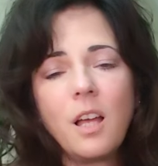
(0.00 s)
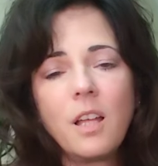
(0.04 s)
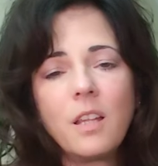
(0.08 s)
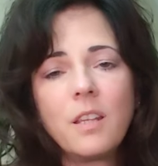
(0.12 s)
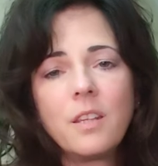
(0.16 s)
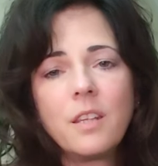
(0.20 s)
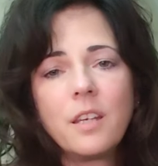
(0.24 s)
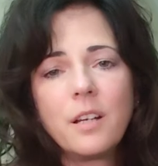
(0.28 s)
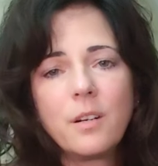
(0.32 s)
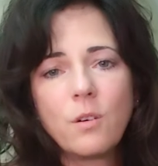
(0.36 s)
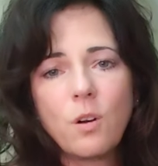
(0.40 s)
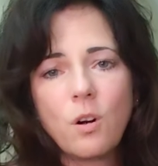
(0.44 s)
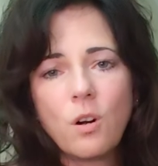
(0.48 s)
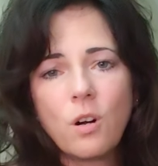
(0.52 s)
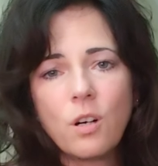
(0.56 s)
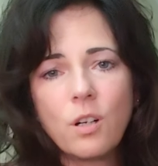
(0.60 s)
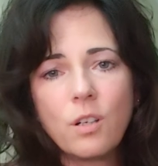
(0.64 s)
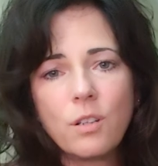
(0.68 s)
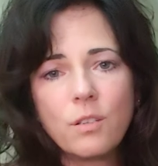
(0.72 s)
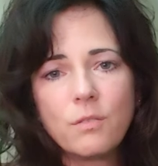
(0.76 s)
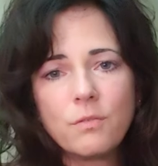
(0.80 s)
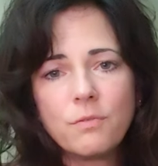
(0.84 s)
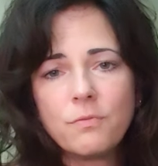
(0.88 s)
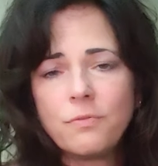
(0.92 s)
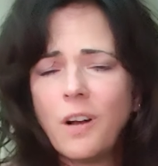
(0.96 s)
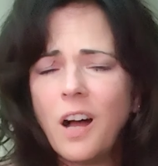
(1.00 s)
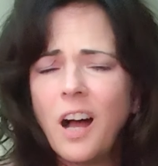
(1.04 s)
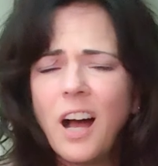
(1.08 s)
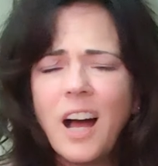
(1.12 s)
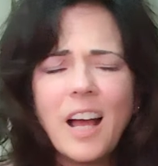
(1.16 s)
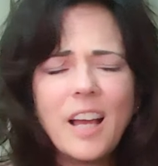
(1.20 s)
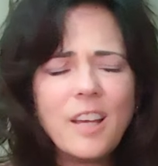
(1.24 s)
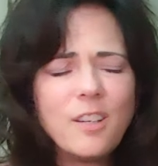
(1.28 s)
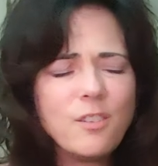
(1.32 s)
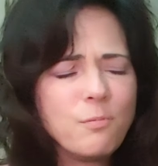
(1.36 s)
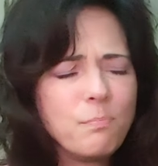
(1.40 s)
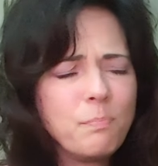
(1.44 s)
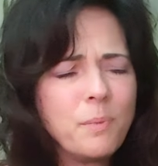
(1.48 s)
There are
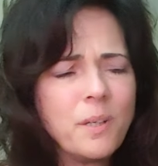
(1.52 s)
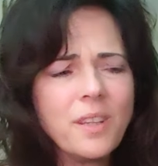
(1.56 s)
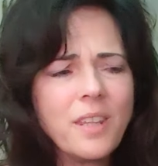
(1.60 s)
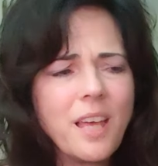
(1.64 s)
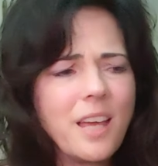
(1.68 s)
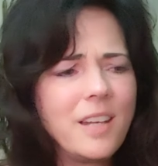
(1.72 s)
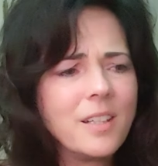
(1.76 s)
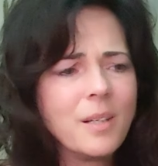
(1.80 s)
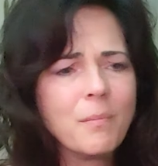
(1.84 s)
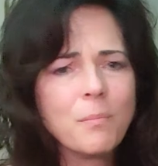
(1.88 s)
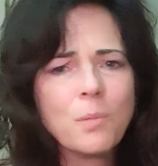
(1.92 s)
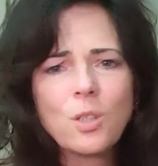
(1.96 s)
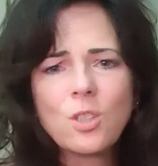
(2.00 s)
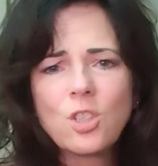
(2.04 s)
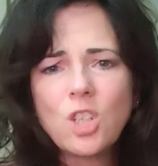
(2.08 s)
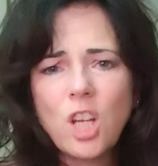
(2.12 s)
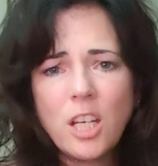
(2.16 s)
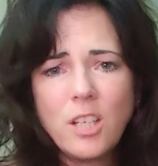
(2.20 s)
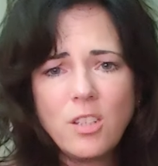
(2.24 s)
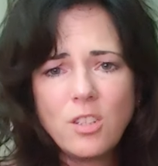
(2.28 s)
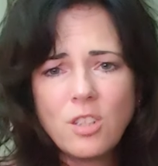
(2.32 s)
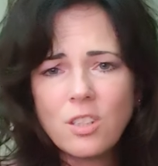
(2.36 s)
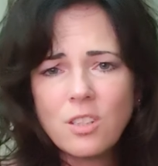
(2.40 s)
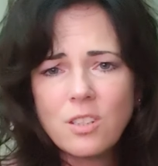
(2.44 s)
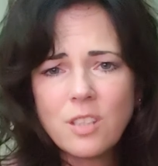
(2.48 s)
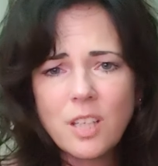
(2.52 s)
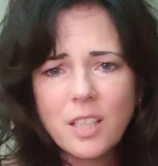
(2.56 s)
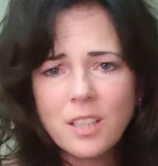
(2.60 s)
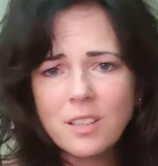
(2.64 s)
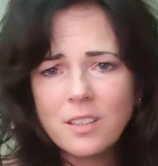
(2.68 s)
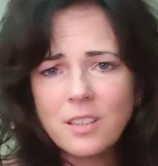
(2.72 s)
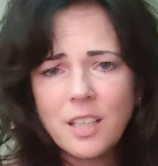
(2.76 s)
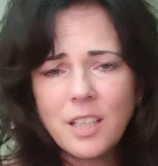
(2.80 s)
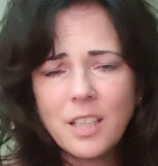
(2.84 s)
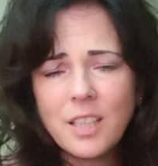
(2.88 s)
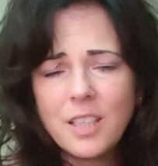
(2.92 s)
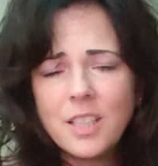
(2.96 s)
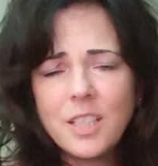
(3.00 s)
5, but that number changes, like I
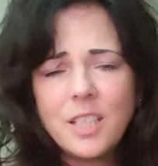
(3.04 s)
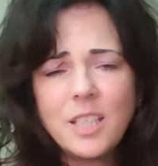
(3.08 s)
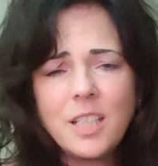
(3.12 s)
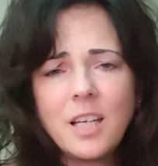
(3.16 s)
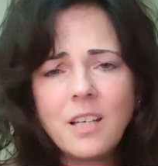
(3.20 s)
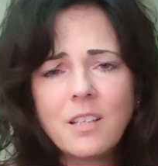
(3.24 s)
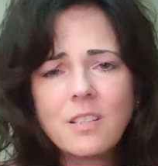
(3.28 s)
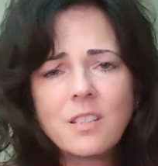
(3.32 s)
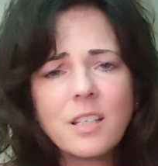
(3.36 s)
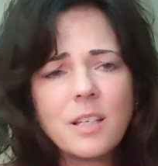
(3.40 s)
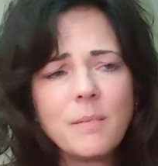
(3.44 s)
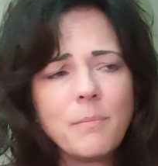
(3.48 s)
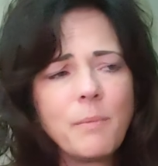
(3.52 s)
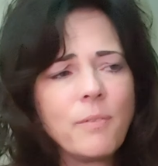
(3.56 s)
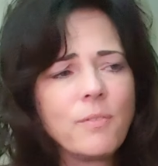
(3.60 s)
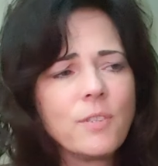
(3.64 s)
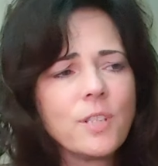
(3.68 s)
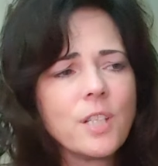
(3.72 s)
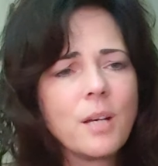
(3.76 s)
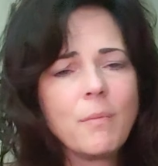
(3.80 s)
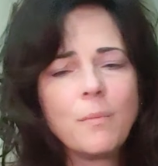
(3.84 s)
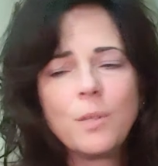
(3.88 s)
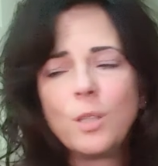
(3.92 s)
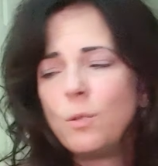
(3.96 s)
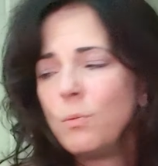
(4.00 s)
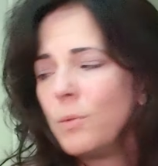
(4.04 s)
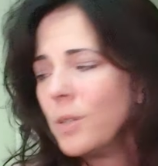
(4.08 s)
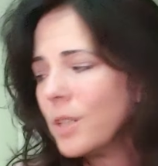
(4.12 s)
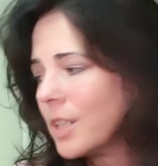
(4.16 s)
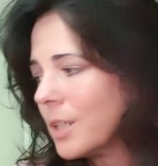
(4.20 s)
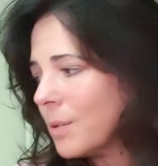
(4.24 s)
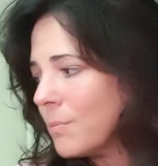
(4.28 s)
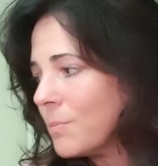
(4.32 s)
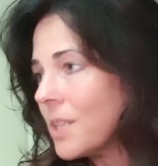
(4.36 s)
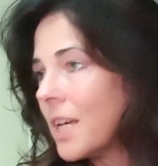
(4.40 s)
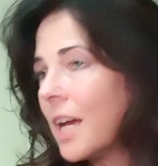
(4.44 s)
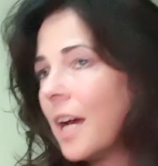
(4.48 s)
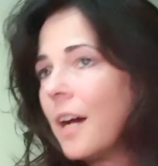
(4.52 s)
said, in the DSM every time a new one
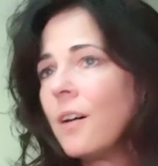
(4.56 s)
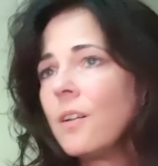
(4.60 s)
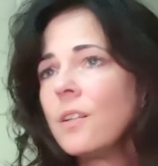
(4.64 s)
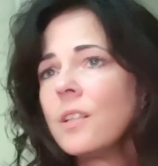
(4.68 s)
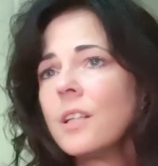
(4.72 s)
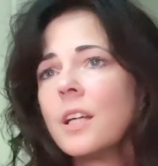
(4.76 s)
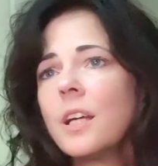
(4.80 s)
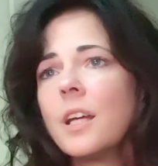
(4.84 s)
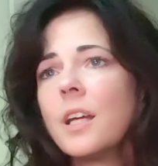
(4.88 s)
comes out.